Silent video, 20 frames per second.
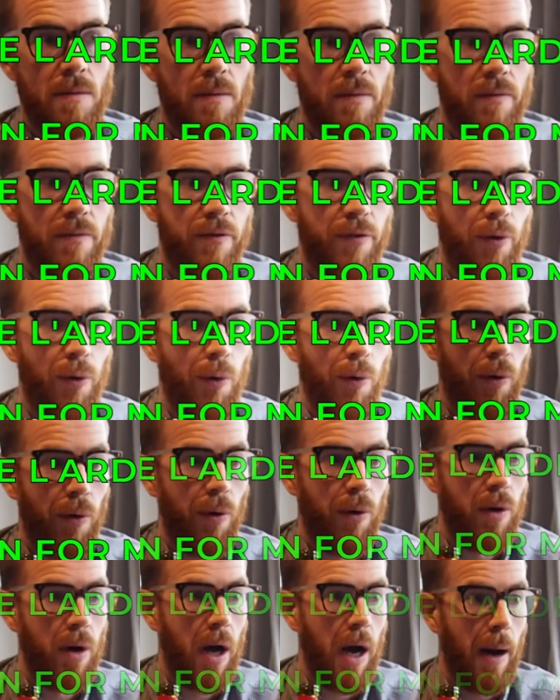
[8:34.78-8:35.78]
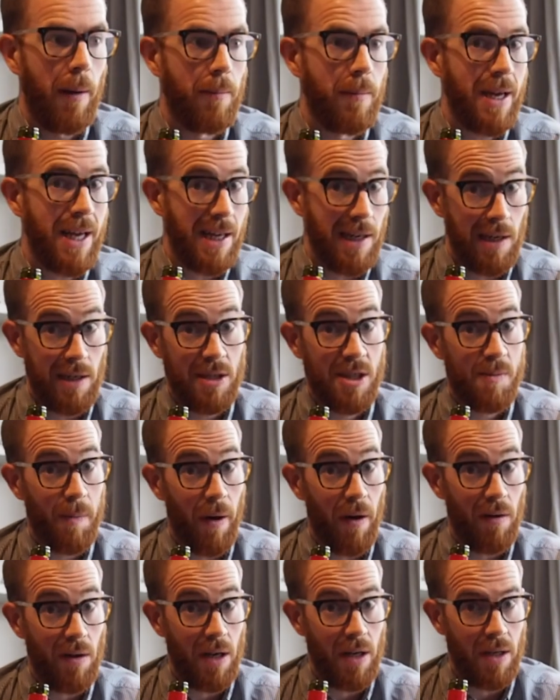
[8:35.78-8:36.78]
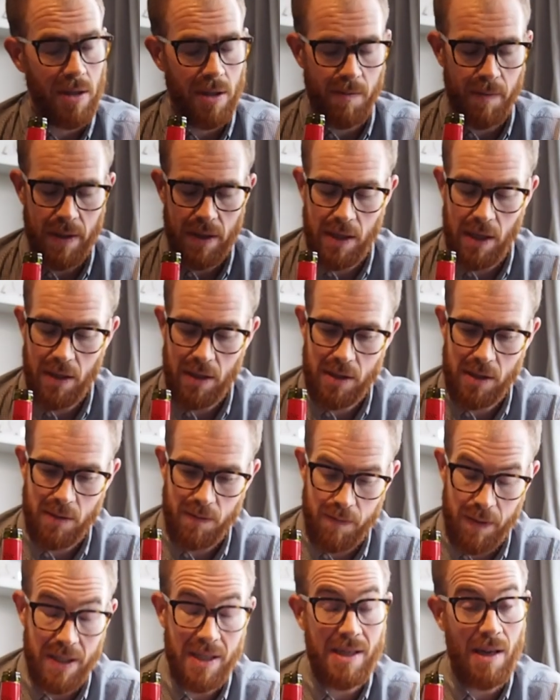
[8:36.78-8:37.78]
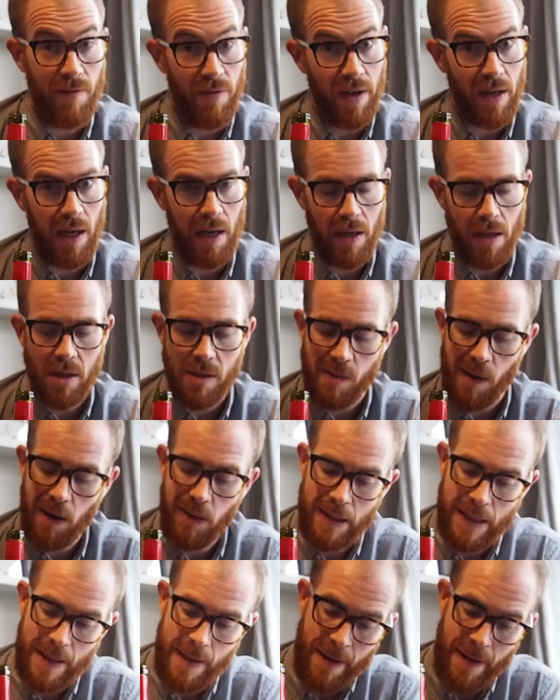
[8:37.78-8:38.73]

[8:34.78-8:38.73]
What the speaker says: for English sparkling specifically as well.